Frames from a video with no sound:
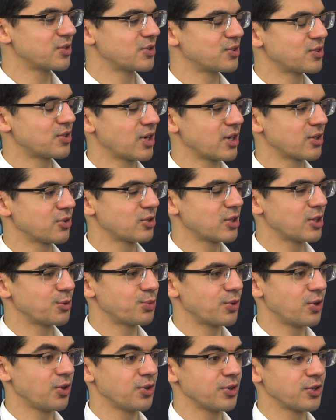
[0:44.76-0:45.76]
trying to
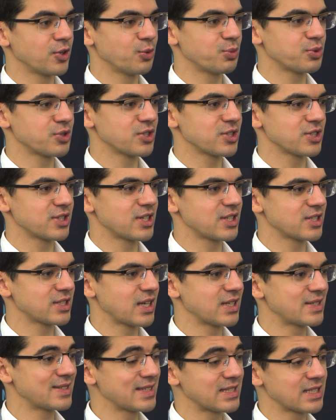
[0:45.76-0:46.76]
keep all the options. There's
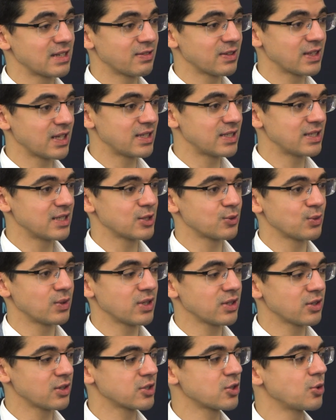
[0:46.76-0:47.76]
knight c7 idea as
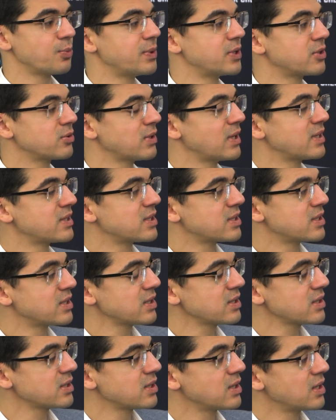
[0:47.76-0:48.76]
well, because compared to knight
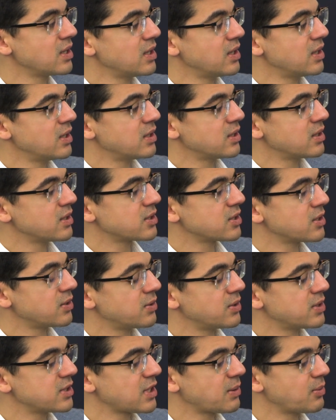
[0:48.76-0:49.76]
c6. So
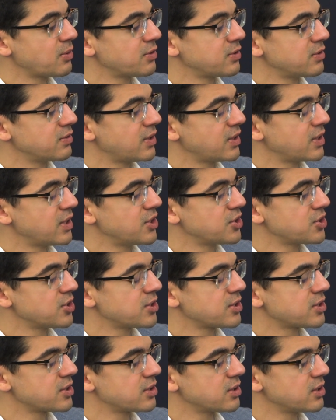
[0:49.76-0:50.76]
in some of the
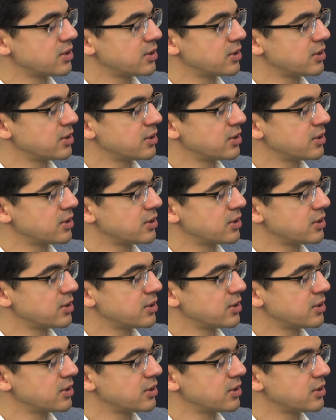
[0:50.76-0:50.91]
variations,